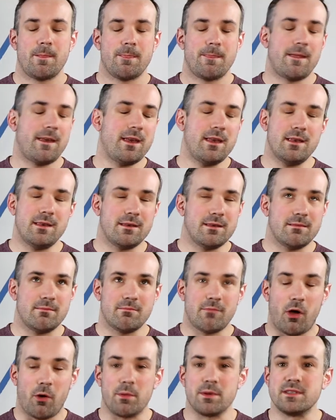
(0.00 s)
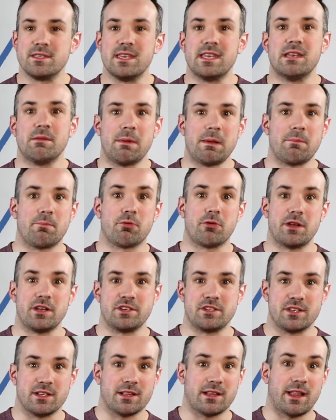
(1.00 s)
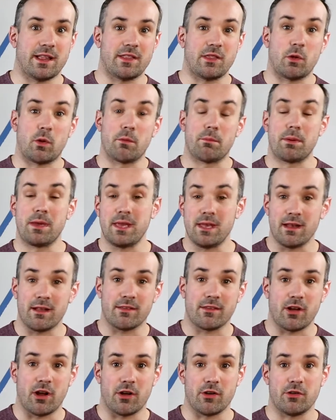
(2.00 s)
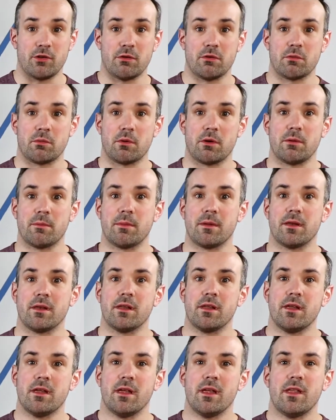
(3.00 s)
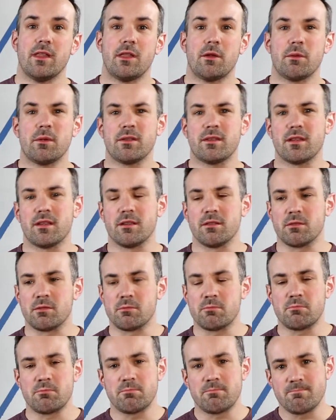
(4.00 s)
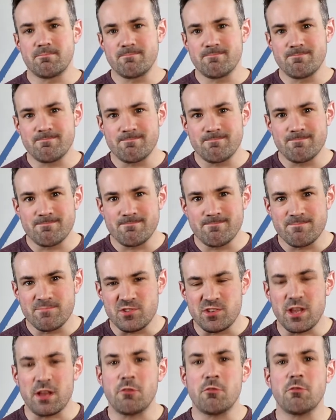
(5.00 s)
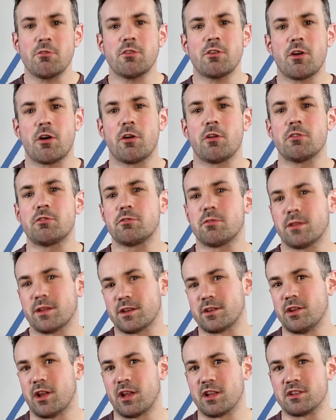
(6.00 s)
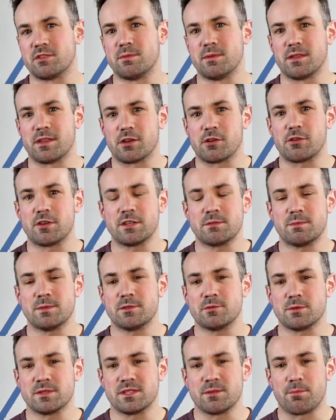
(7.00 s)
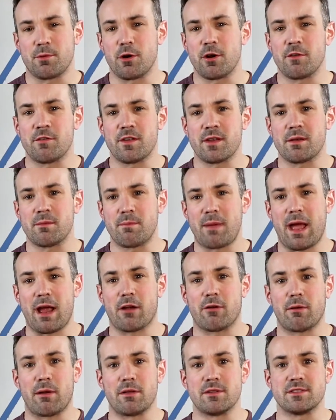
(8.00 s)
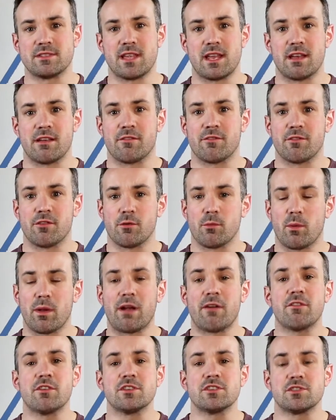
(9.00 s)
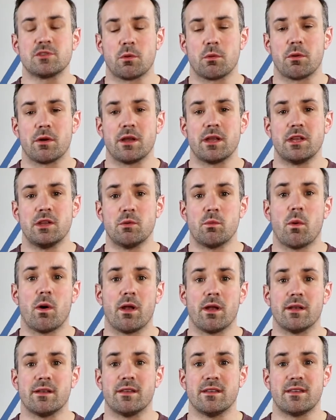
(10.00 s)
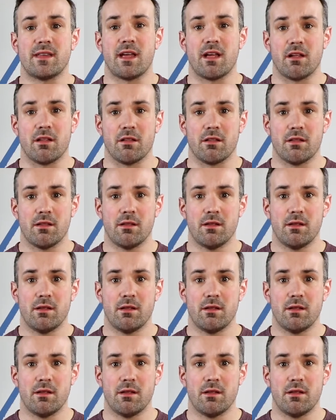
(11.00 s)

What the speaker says: They didn't always need to be preachy like the old Peanuts cartoons were, but there was a general cultural acknowledgement that Christmas was the perfect background setting for whatever story you wanted to tell.